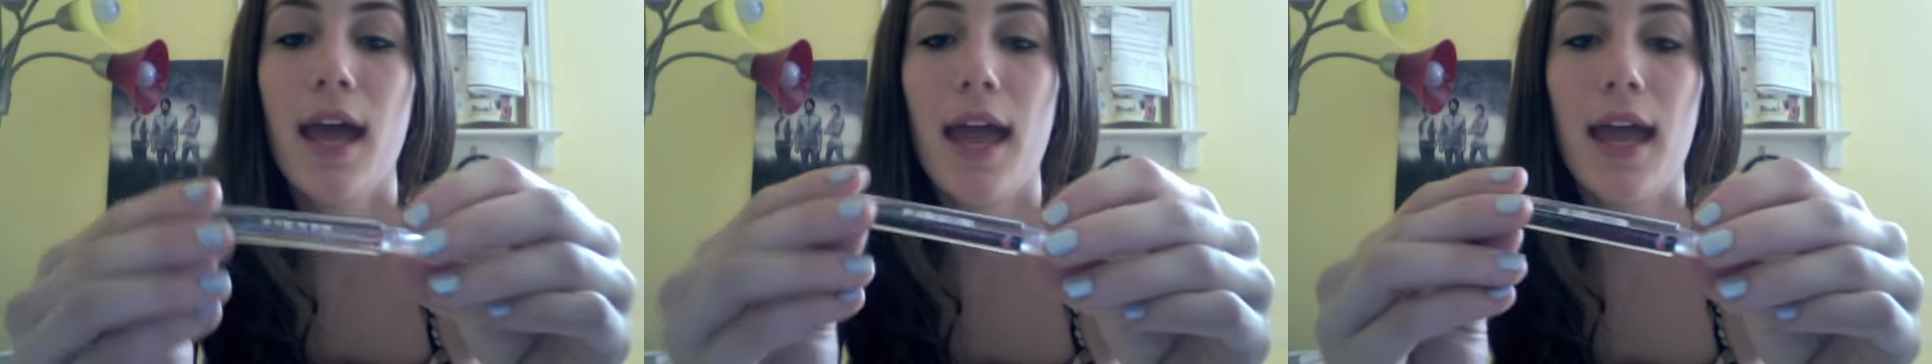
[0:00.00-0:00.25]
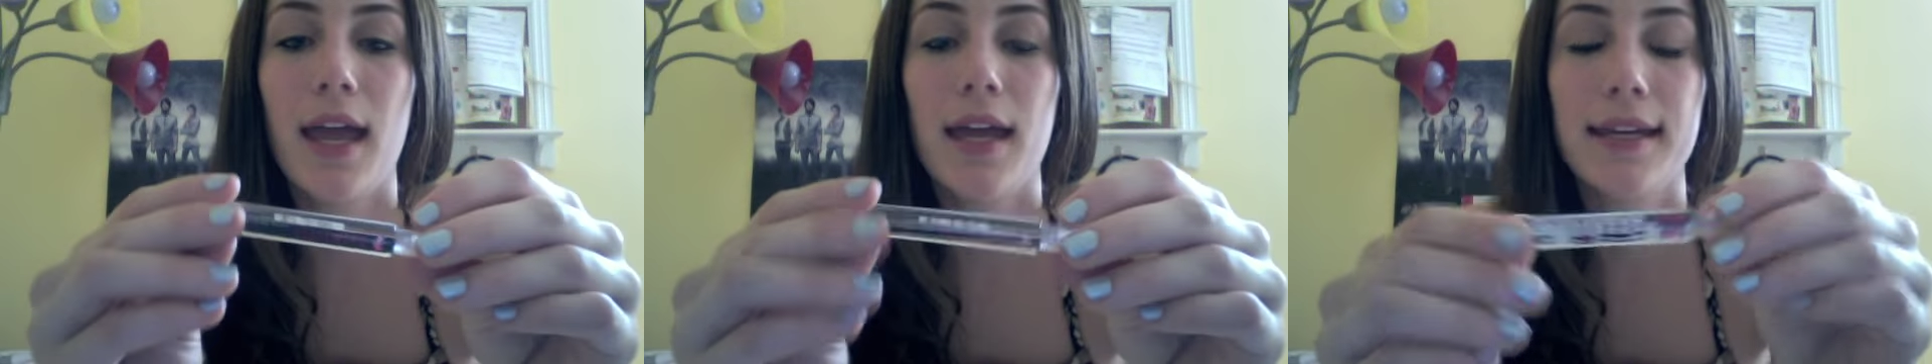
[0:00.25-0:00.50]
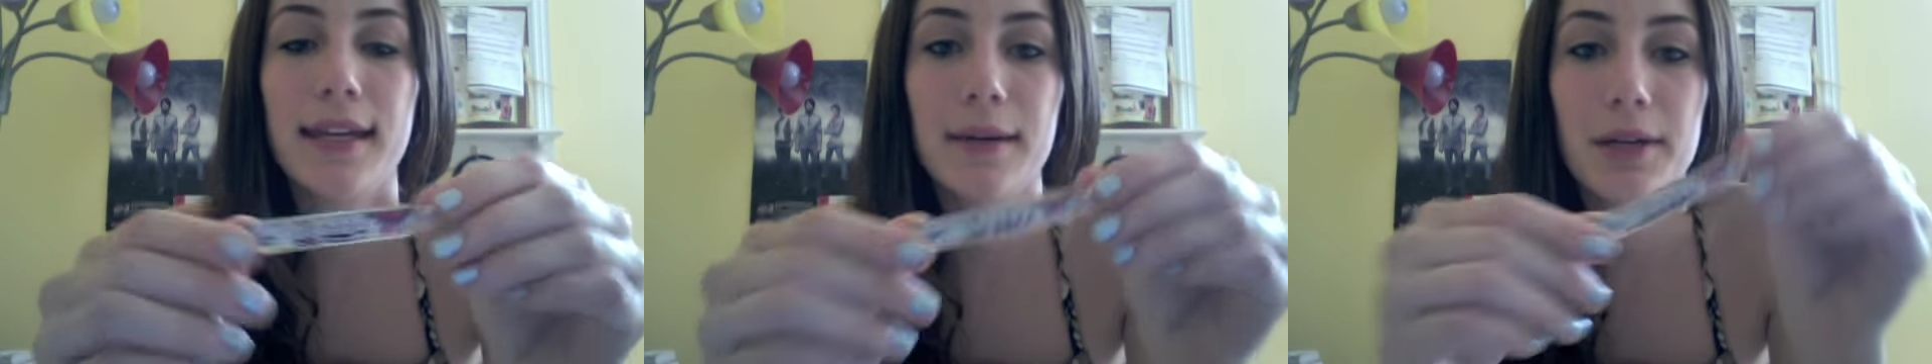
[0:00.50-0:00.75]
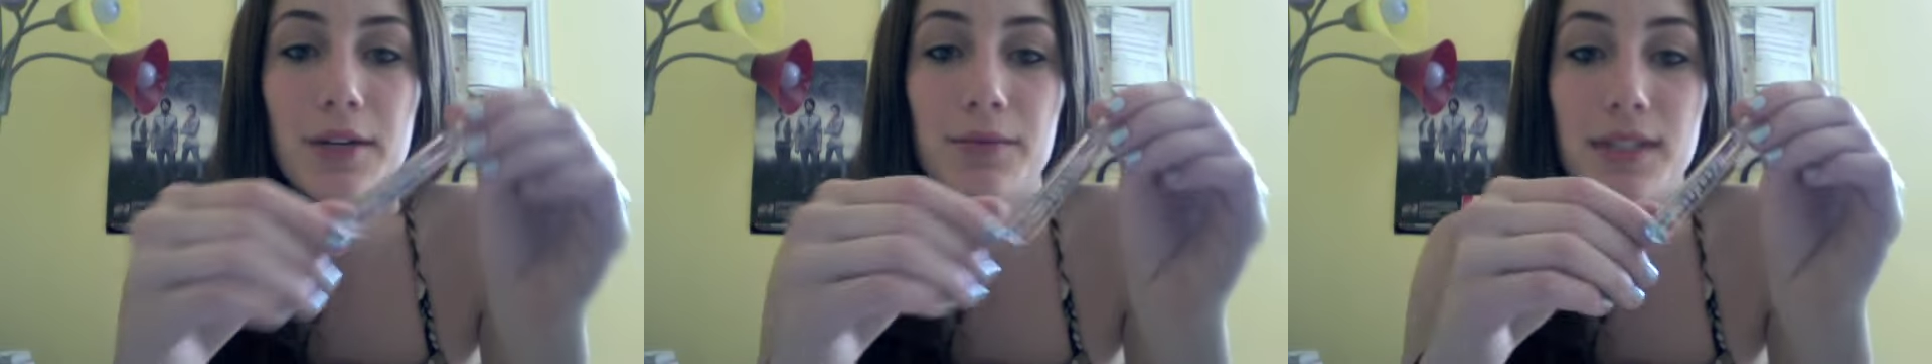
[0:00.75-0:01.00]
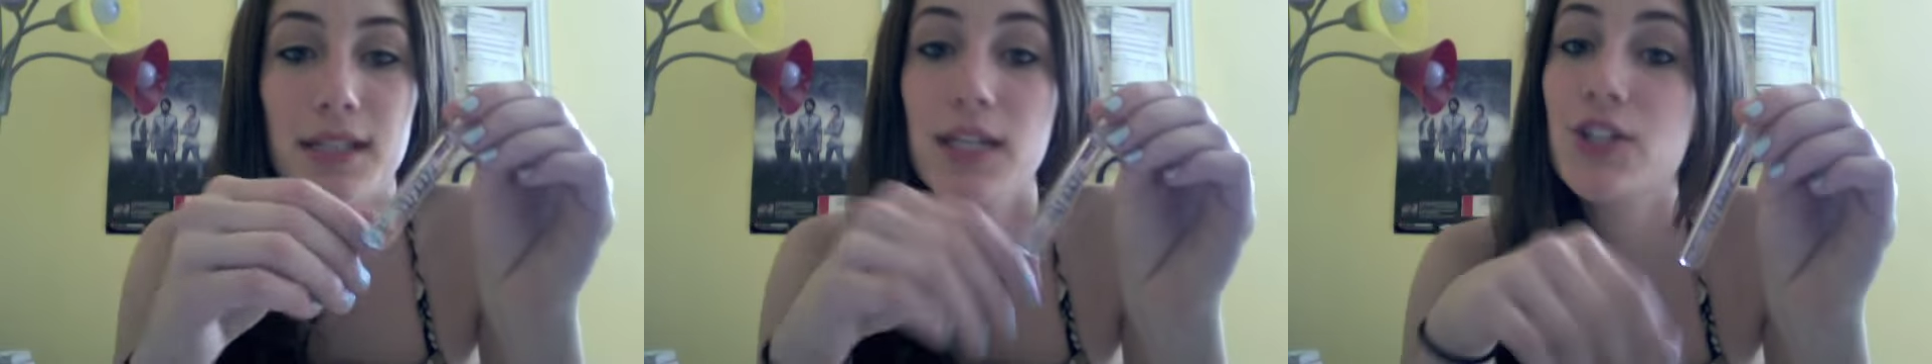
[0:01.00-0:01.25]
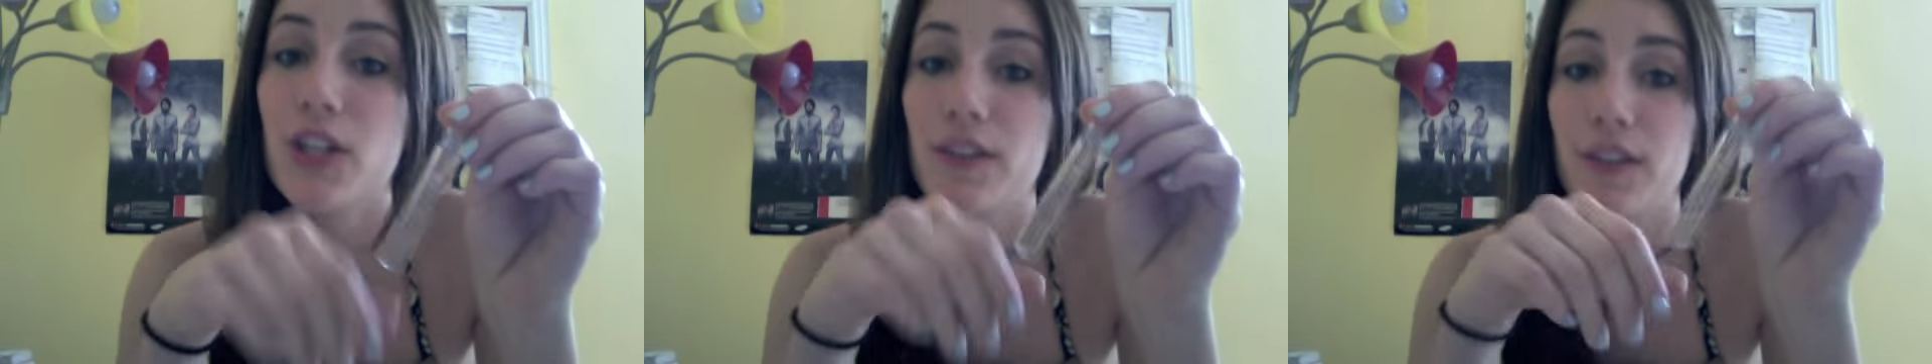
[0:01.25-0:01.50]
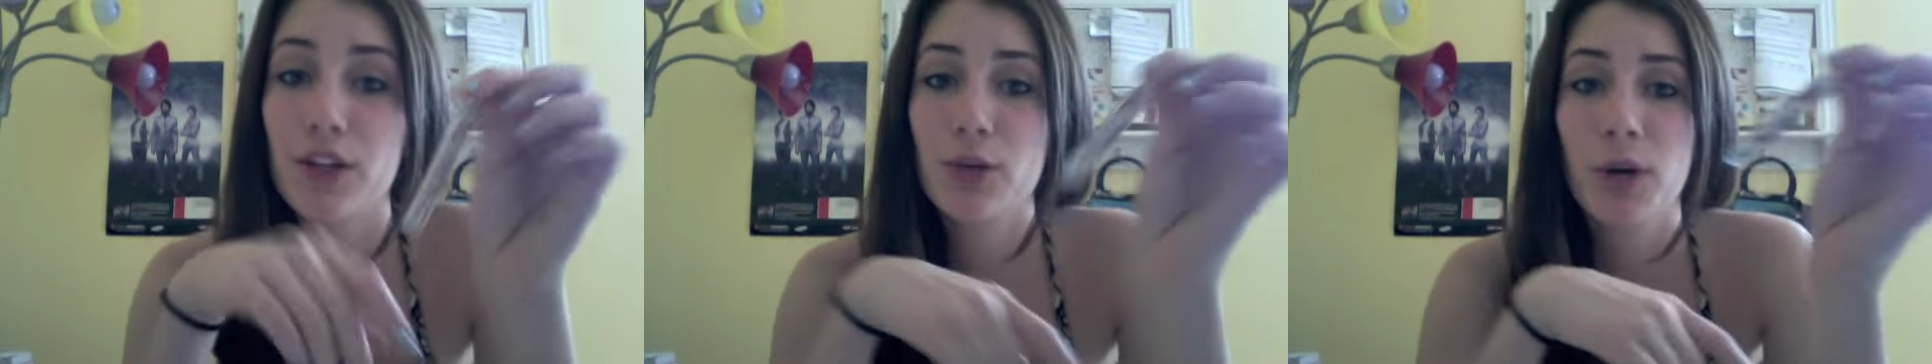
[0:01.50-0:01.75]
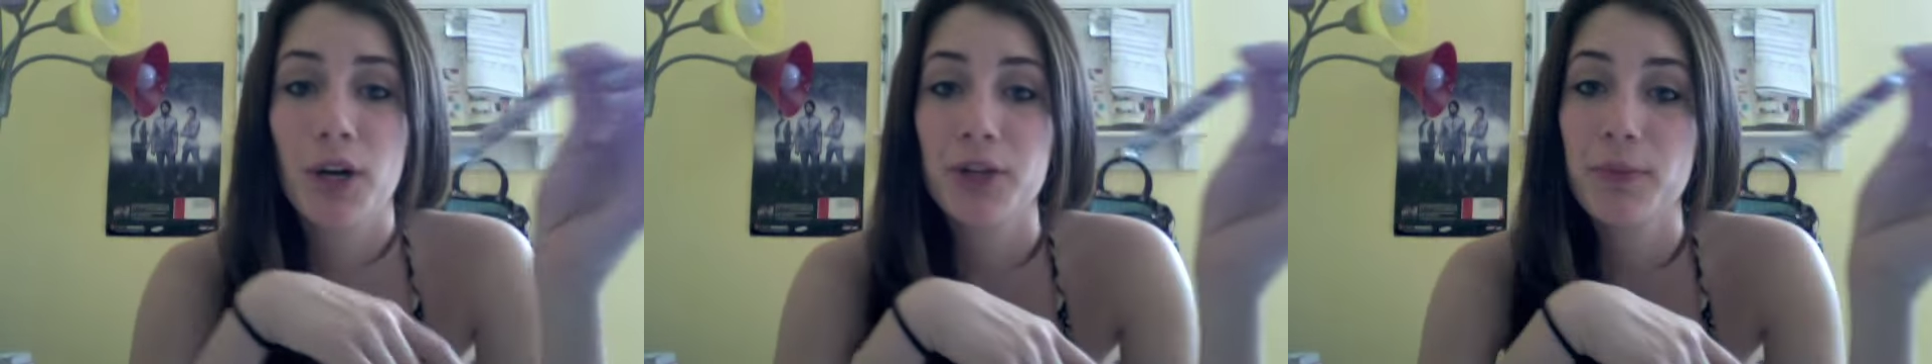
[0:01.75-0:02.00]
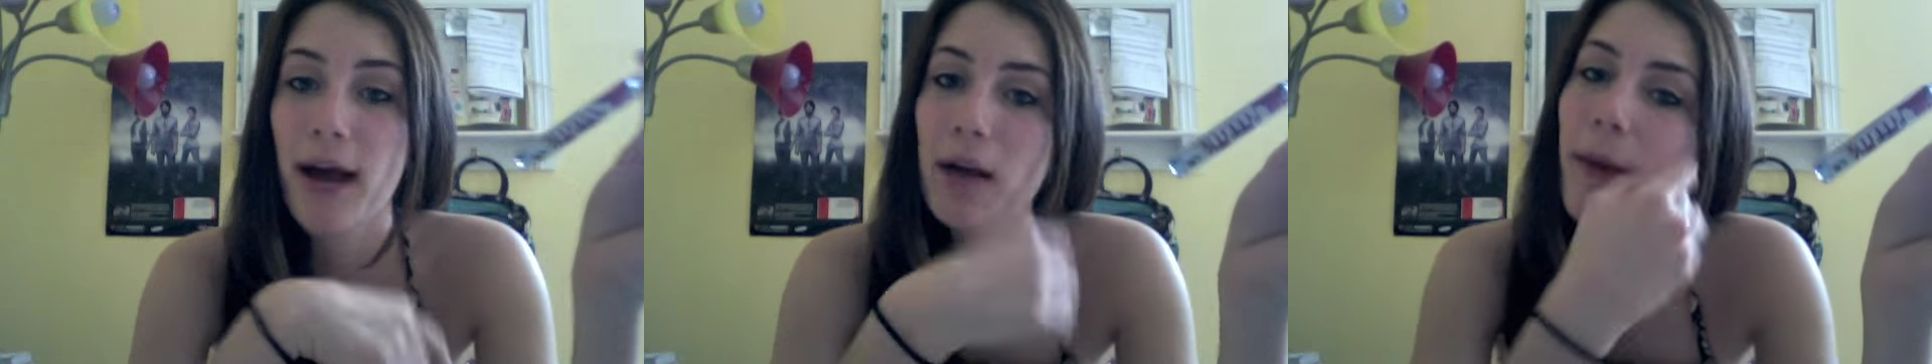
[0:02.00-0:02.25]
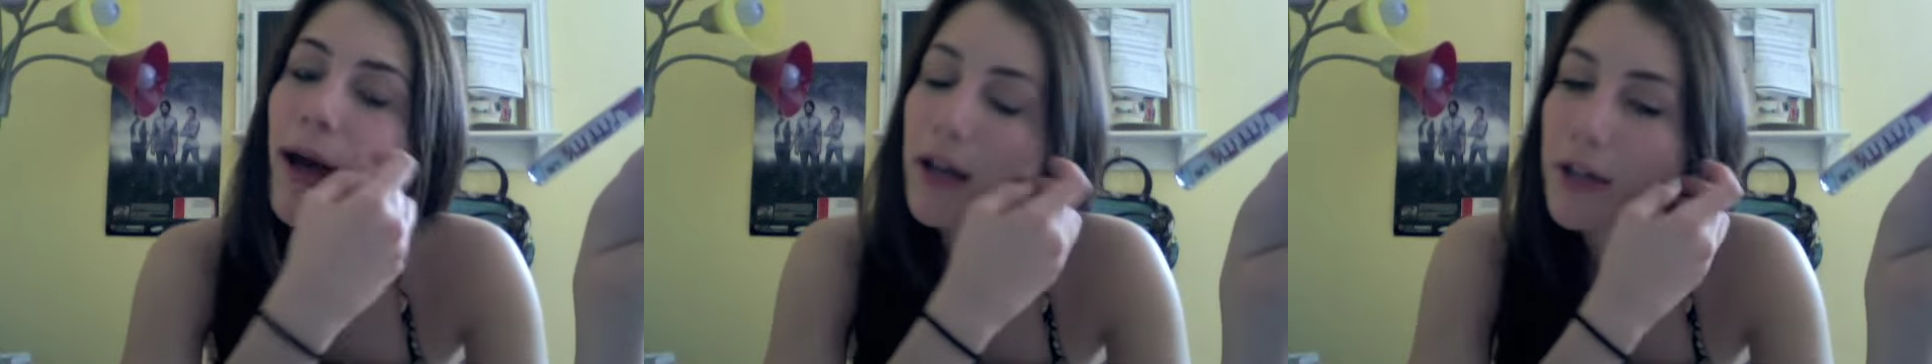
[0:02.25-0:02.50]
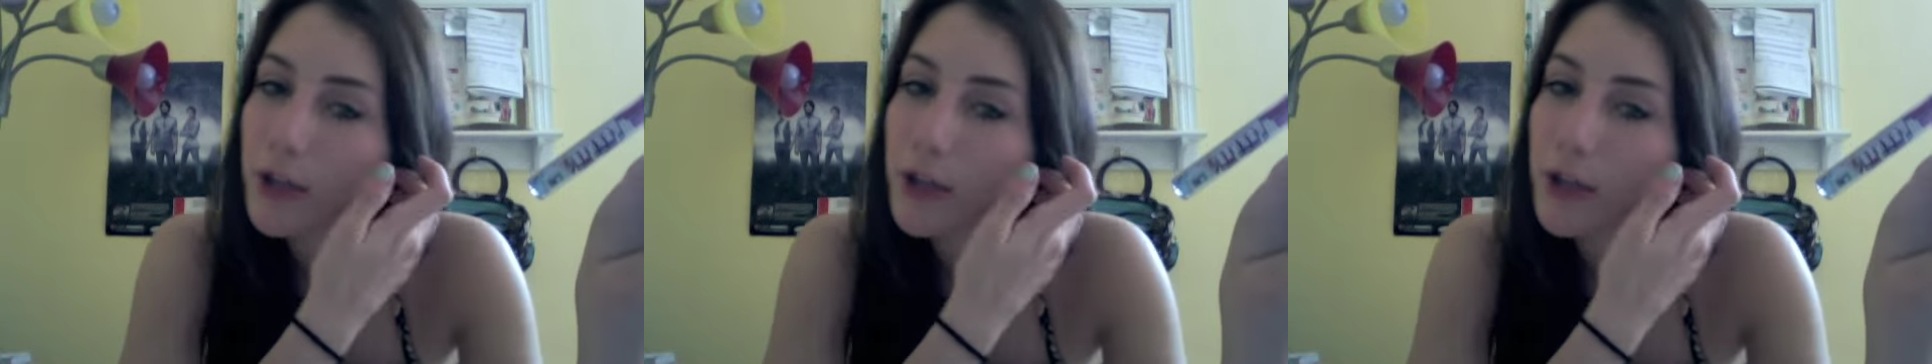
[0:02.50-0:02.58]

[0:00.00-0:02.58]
and it becomes a keychain that you can put on your backpack